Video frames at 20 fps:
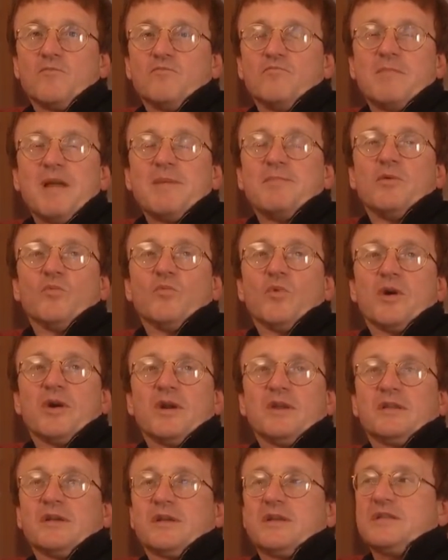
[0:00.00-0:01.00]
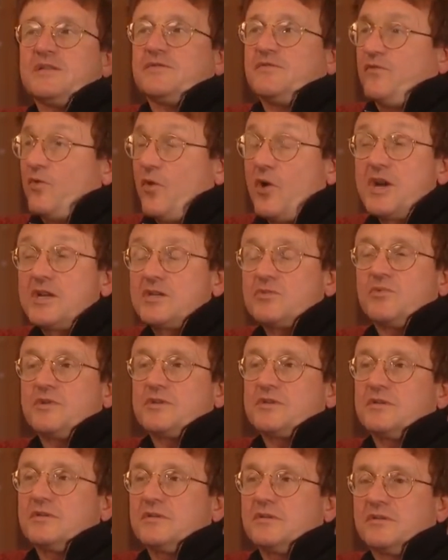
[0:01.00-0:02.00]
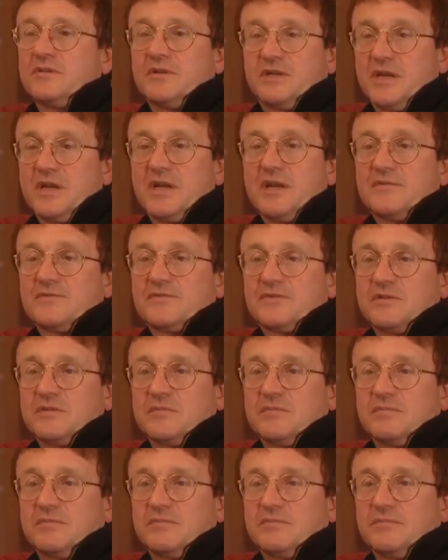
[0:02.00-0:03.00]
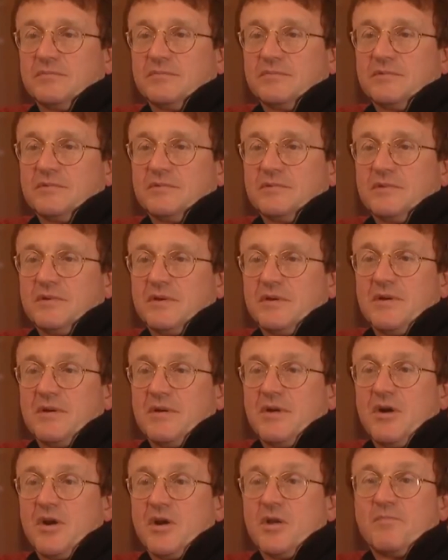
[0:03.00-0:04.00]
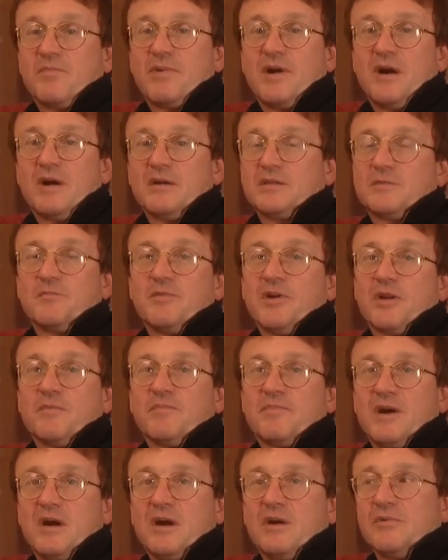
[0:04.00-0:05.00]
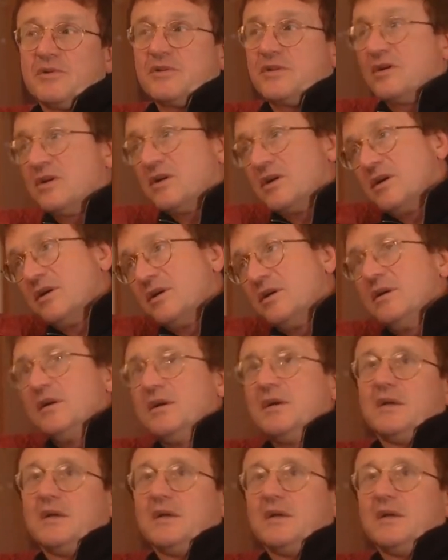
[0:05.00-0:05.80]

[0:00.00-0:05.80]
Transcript: maybe worried that his voice wasn't good enough to be on a par with her.